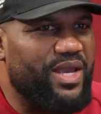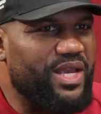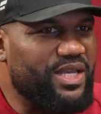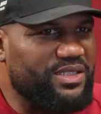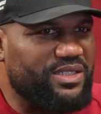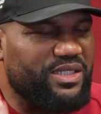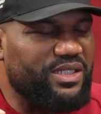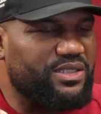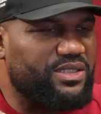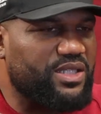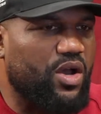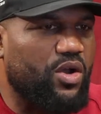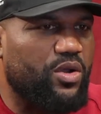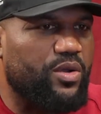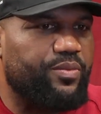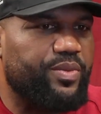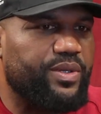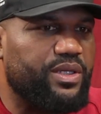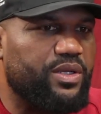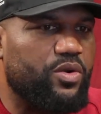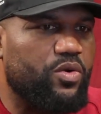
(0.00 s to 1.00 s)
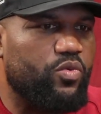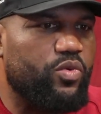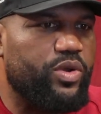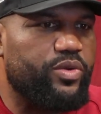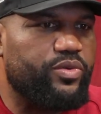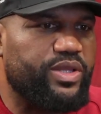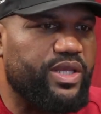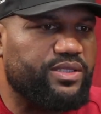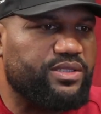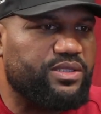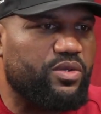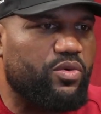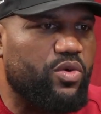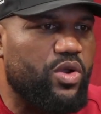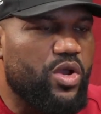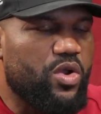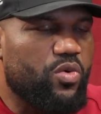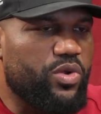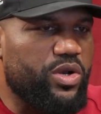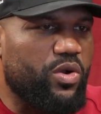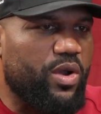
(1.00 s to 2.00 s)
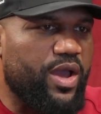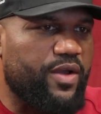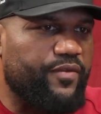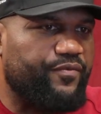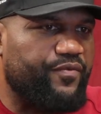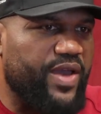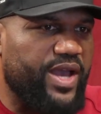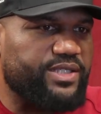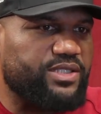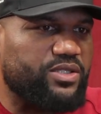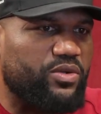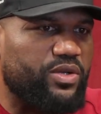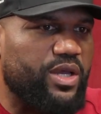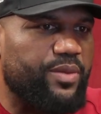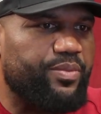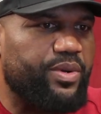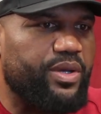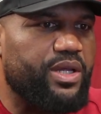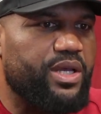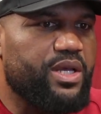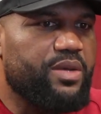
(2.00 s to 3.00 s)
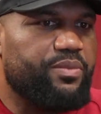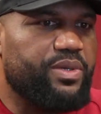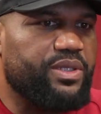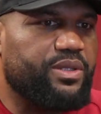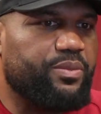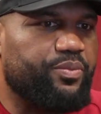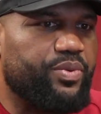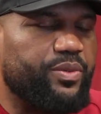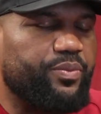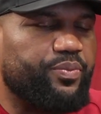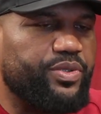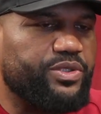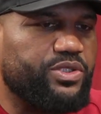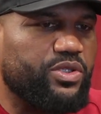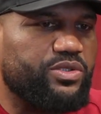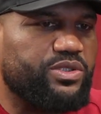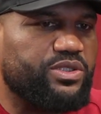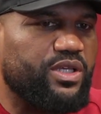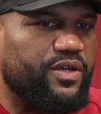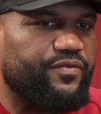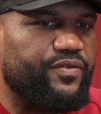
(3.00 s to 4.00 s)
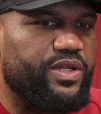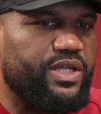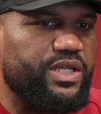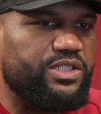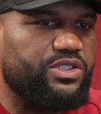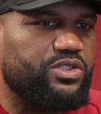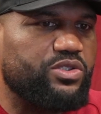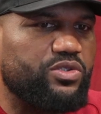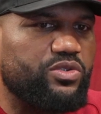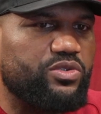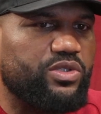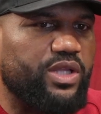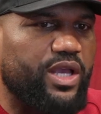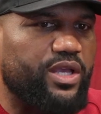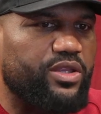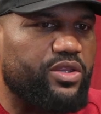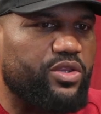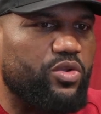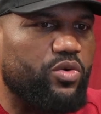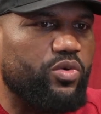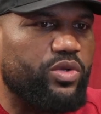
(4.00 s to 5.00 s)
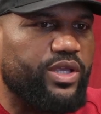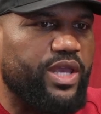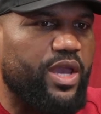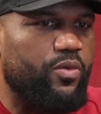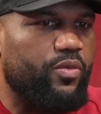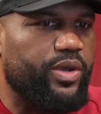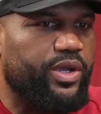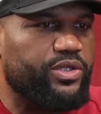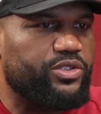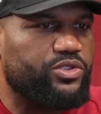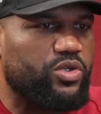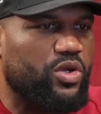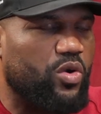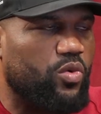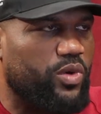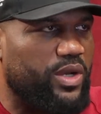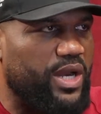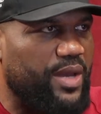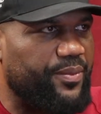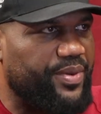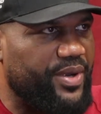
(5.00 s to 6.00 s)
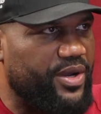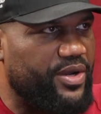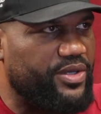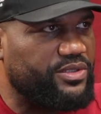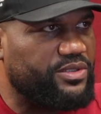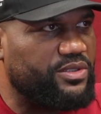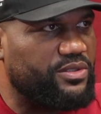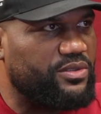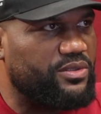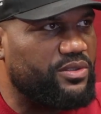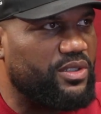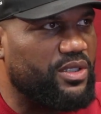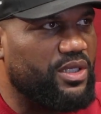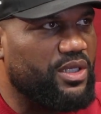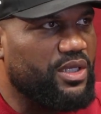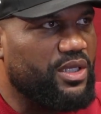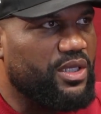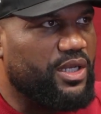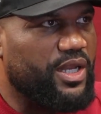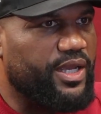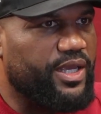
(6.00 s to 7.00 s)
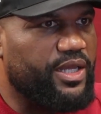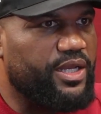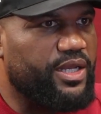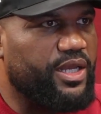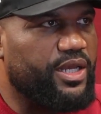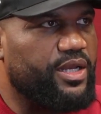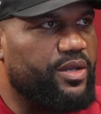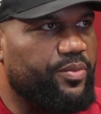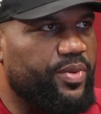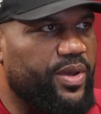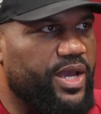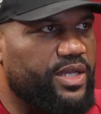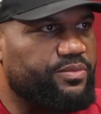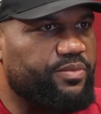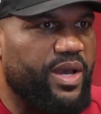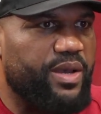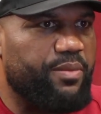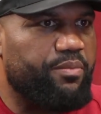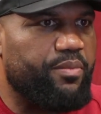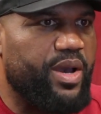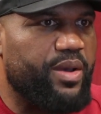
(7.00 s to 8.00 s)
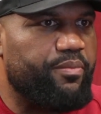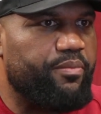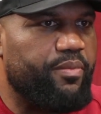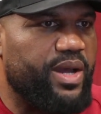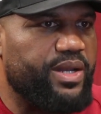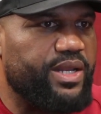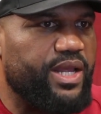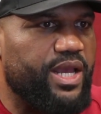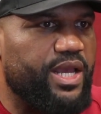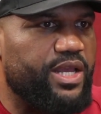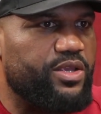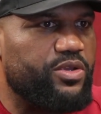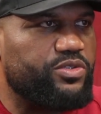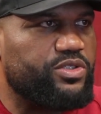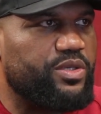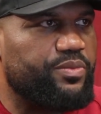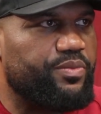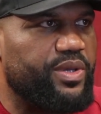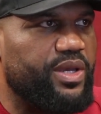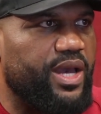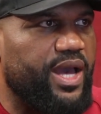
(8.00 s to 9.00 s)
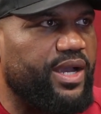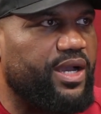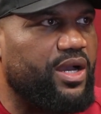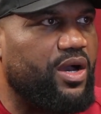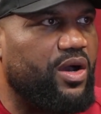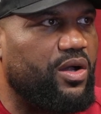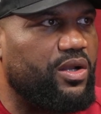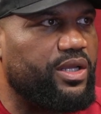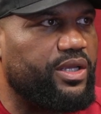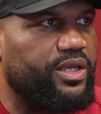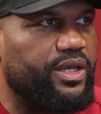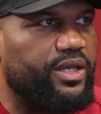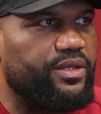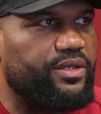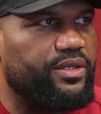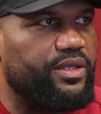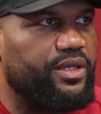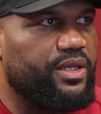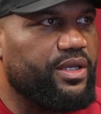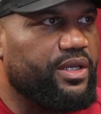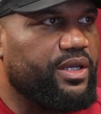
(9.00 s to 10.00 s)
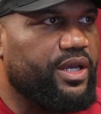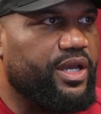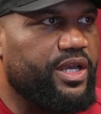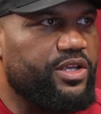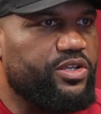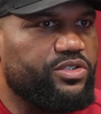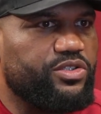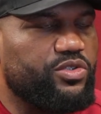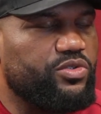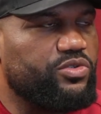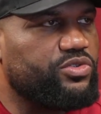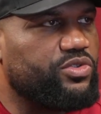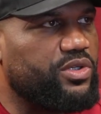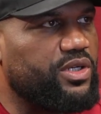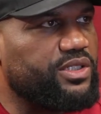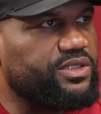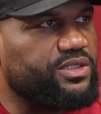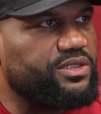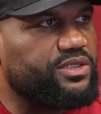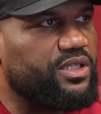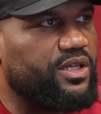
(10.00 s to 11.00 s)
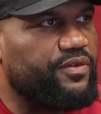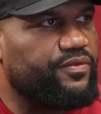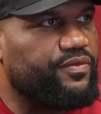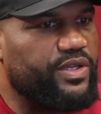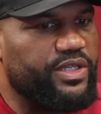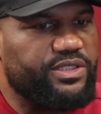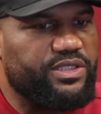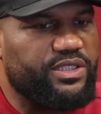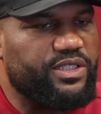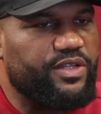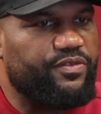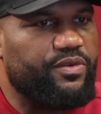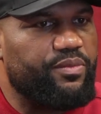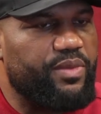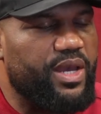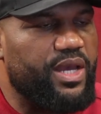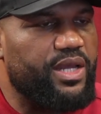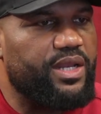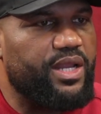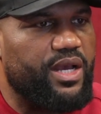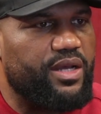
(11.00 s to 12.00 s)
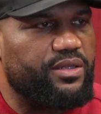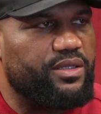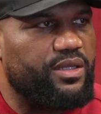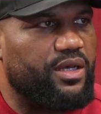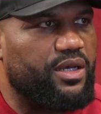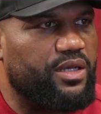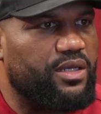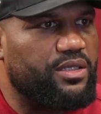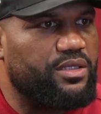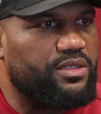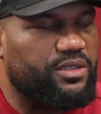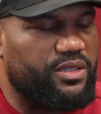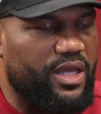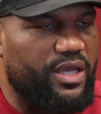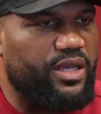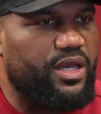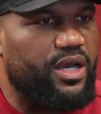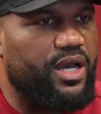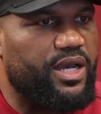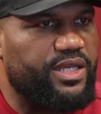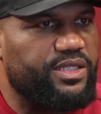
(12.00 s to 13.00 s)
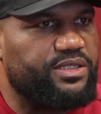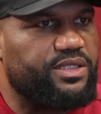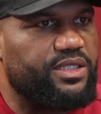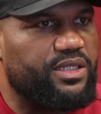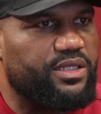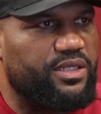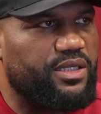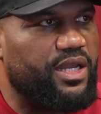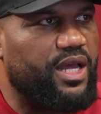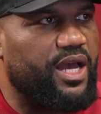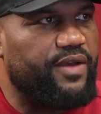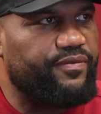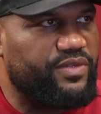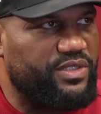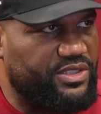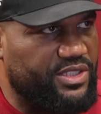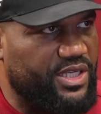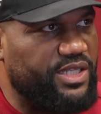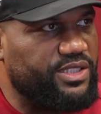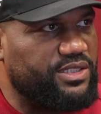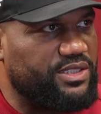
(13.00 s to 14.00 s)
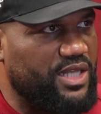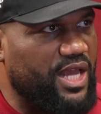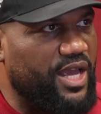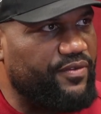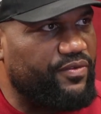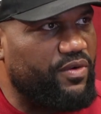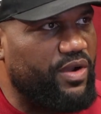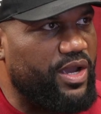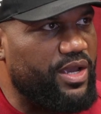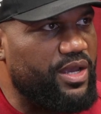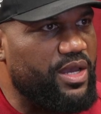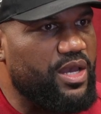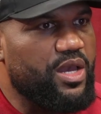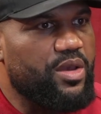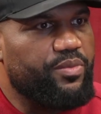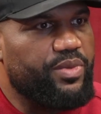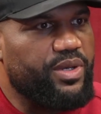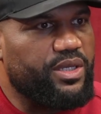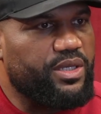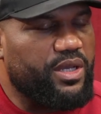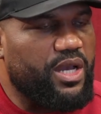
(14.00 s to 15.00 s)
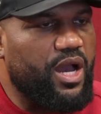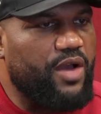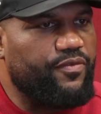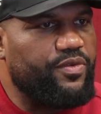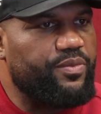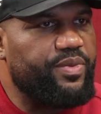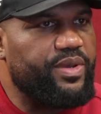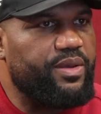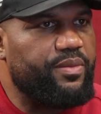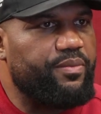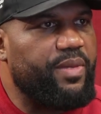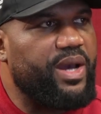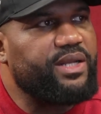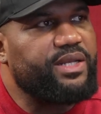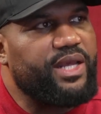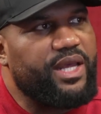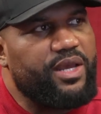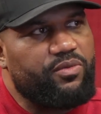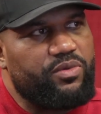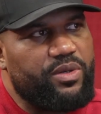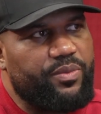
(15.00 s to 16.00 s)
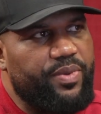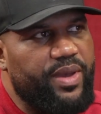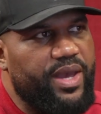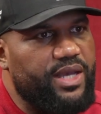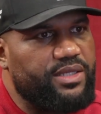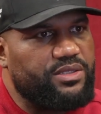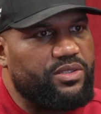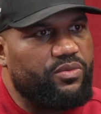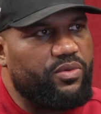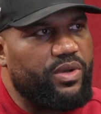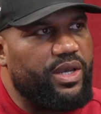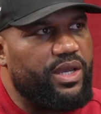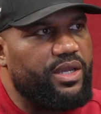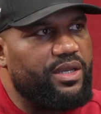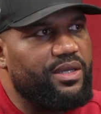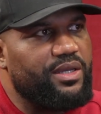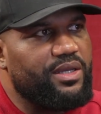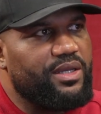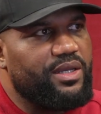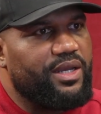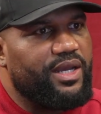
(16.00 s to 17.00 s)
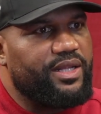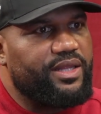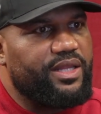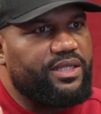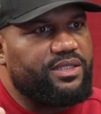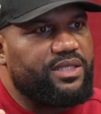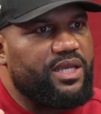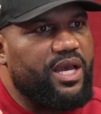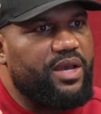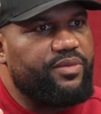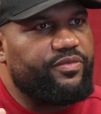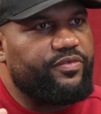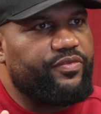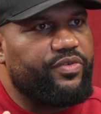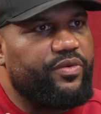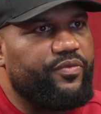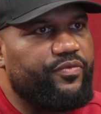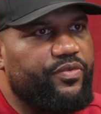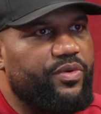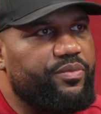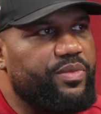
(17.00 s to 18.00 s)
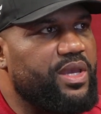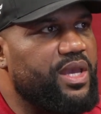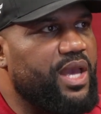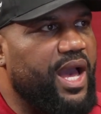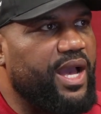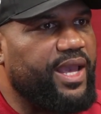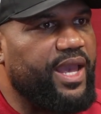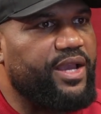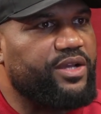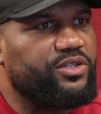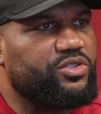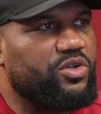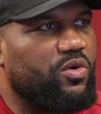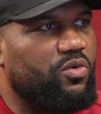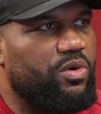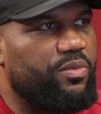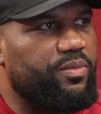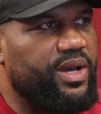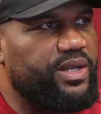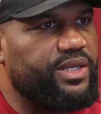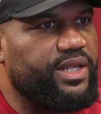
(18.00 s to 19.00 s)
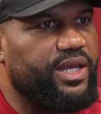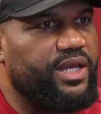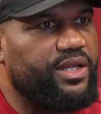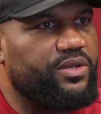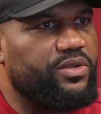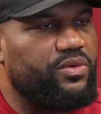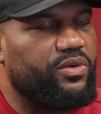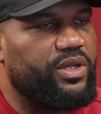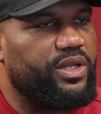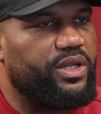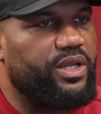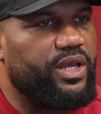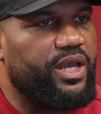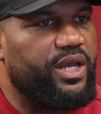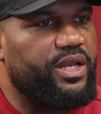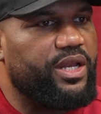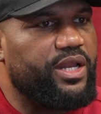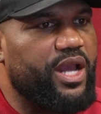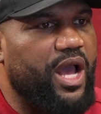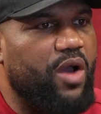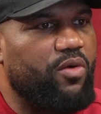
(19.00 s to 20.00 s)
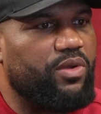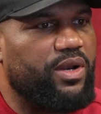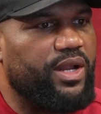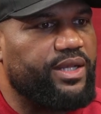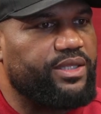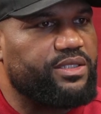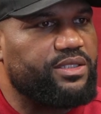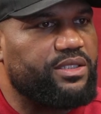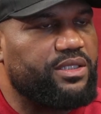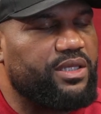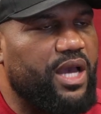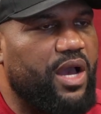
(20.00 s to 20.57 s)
He's a good talker, but we, I agree. We don't have facts on that, but but but put yourself in his shoes. Like, do can we control what our parents do? like in, in the past. My, my my dad used to be an alcoholic and and used to do drugs and stuff. He's a different man now. Uh, thank God he's still alive to change his life, right? Yeah. But God forbid my dad would have passed away at that time. For, for me, I can't control what my dad do, and, I would like to.